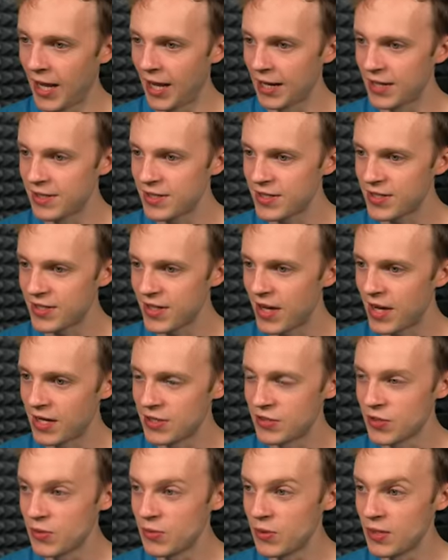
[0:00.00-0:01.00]
And I
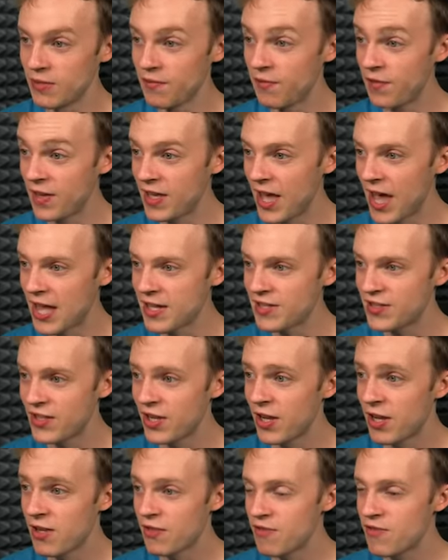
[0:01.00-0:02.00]
don't want to forget
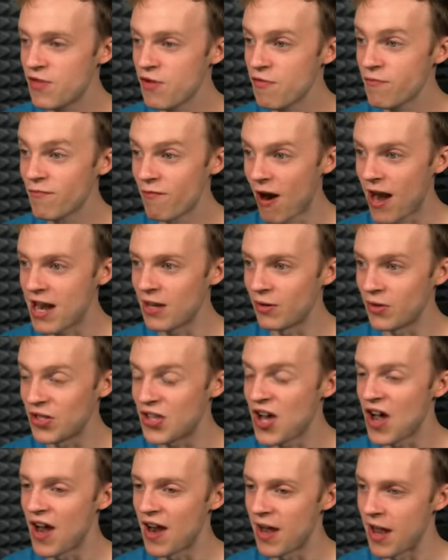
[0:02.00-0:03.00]
the
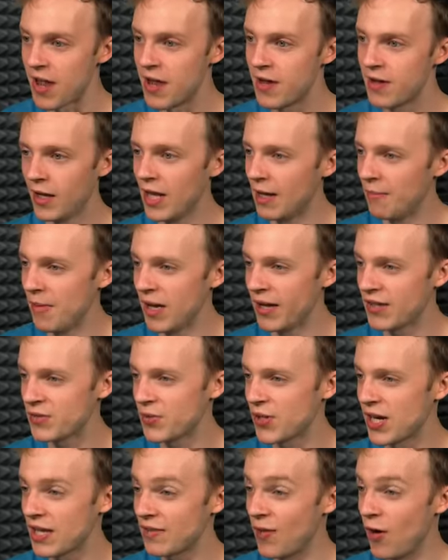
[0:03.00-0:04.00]
railgun. I may as
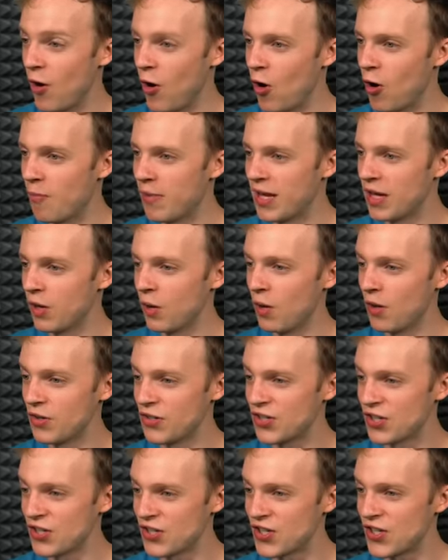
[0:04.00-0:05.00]
well get the homing
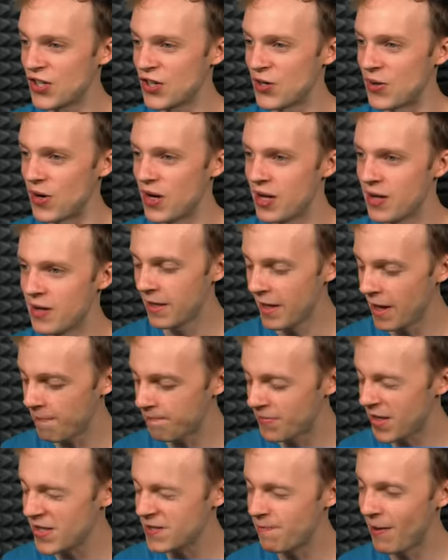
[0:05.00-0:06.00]
launcher, too. Yep,
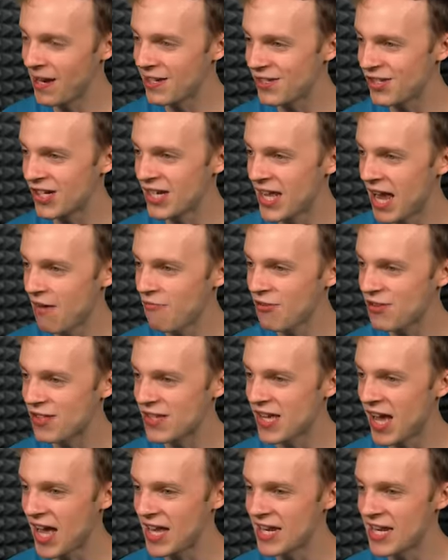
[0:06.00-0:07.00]
that's basically
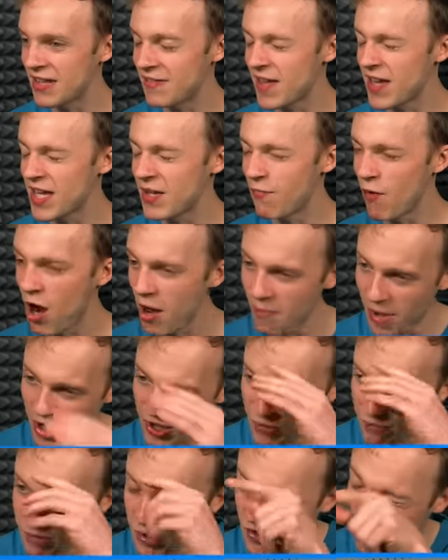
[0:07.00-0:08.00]
everything I need. Thank you very
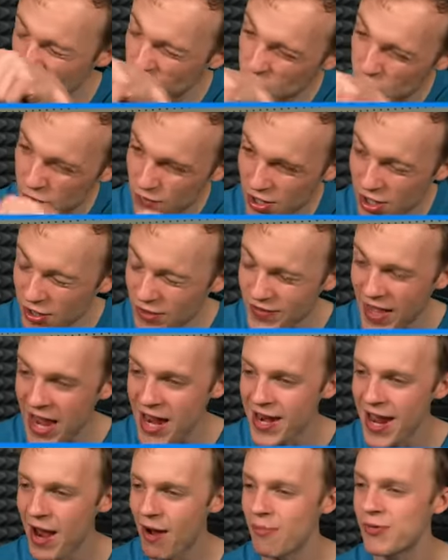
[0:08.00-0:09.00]
much, mister. You have a good
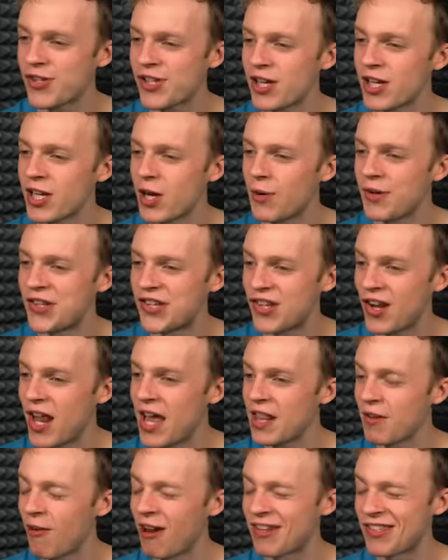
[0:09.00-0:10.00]
day now. I'm just going to go and
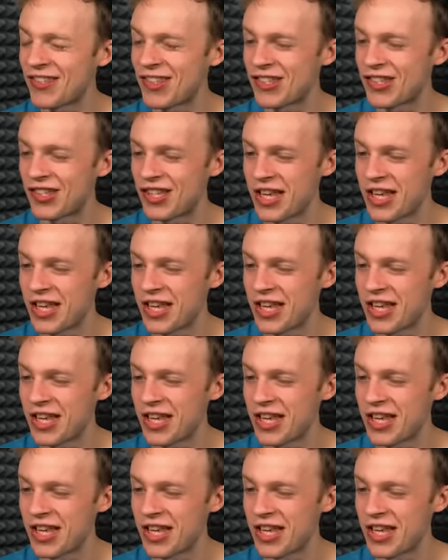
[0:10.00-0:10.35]
slay the rest of the